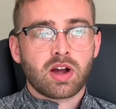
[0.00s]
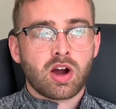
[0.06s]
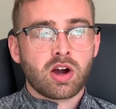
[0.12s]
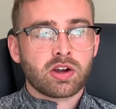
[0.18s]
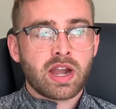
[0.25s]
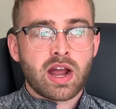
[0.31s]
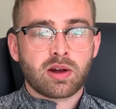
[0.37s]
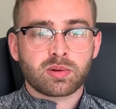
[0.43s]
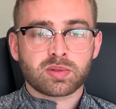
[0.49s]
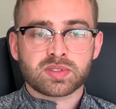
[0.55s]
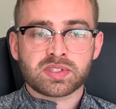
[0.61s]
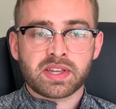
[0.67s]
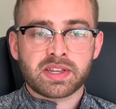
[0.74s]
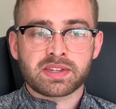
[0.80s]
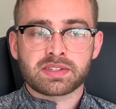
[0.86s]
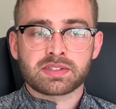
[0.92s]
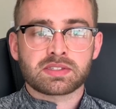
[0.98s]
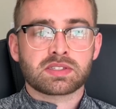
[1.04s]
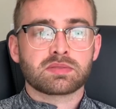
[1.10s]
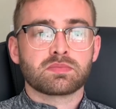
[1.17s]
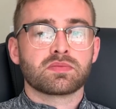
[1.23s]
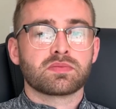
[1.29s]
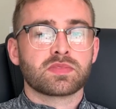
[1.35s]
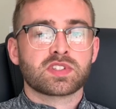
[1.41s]
Our house
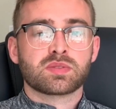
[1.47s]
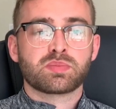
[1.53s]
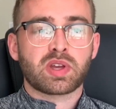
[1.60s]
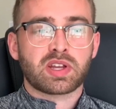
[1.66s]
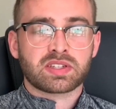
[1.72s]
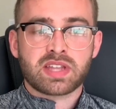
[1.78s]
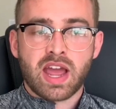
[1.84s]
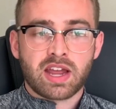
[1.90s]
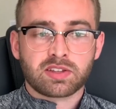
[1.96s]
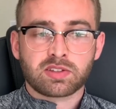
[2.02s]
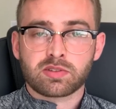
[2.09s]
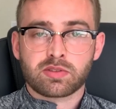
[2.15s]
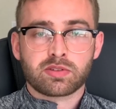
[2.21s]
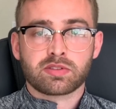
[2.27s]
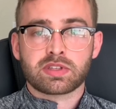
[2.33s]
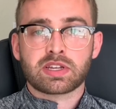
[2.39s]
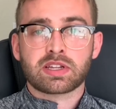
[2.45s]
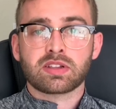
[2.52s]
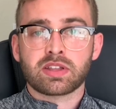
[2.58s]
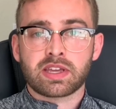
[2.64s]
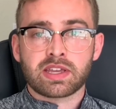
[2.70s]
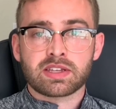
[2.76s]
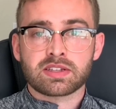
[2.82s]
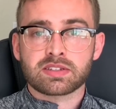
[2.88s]
is spectacularly
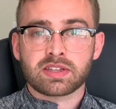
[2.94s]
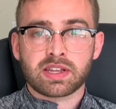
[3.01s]
cleaned